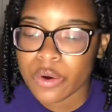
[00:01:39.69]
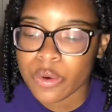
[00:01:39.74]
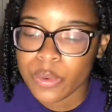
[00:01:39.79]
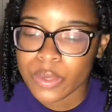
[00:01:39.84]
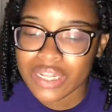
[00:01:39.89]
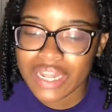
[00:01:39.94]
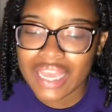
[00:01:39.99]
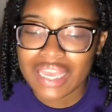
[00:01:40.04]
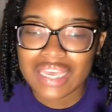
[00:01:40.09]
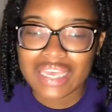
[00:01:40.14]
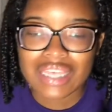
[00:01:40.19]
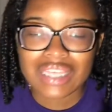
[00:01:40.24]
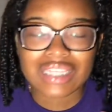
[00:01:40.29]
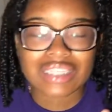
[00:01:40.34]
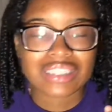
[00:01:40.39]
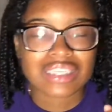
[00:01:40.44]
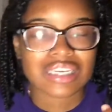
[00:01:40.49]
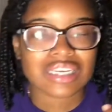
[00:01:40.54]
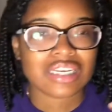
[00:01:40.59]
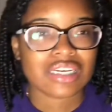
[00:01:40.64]
when they
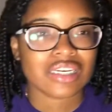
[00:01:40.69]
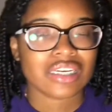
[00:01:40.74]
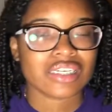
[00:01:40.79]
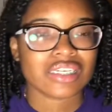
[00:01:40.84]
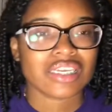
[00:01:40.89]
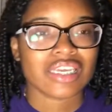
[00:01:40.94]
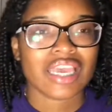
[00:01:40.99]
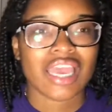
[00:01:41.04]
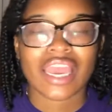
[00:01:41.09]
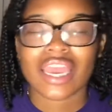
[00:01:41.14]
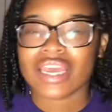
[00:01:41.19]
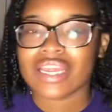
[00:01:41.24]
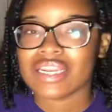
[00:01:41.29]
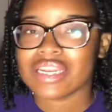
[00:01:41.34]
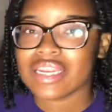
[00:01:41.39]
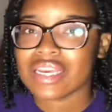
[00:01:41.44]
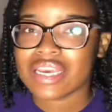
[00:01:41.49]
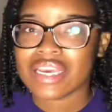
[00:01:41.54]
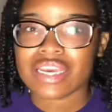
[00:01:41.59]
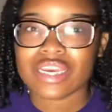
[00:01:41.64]
eat
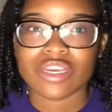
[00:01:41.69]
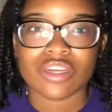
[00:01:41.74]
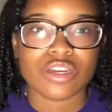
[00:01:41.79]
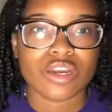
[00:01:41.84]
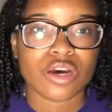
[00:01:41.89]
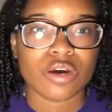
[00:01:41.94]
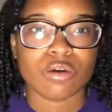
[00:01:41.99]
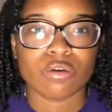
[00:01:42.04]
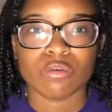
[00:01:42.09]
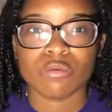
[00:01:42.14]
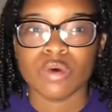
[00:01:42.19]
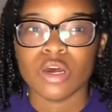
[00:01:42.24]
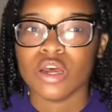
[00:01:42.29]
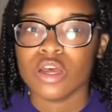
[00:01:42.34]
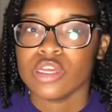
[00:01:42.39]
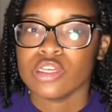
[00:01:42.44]
candy, you know,